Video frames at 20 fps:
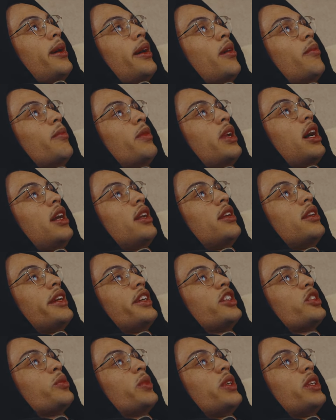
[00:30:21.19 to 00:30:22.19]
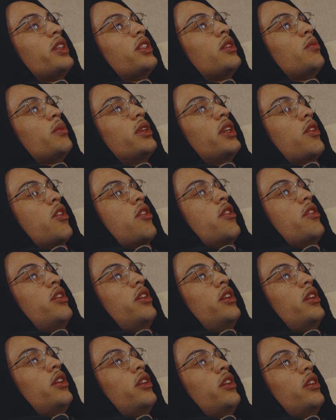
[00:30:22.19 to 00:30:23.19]
I'm not desperate to be
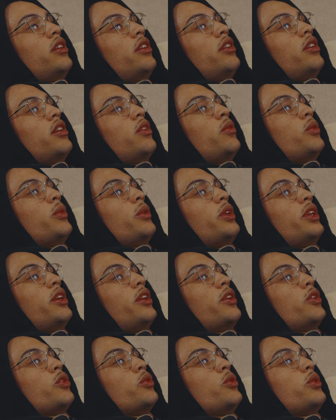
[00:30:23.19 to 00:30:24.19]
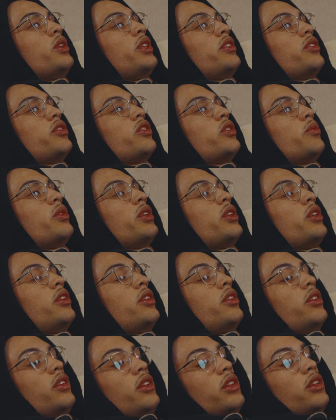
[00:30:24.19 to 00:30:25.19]
heard. It will hear who needs to be,
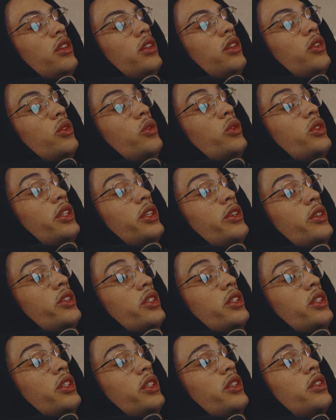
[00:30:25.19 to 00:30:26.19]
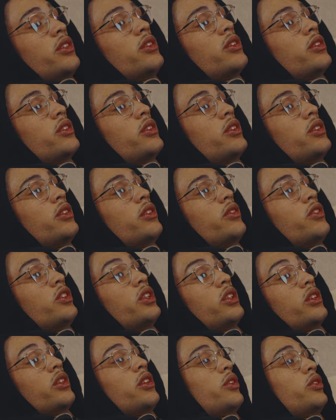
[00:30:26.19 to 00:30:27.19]
whose ears it needs,
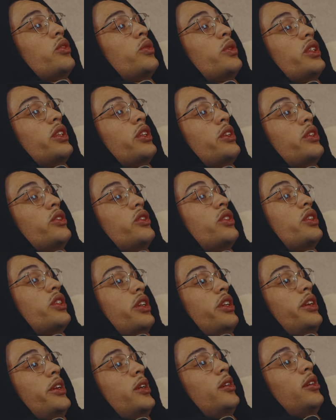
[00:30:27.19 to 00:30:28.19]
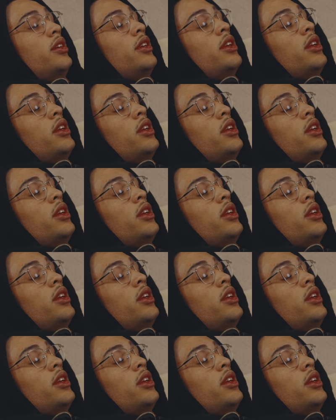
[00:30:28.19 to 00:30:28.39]
to those with ears to hear.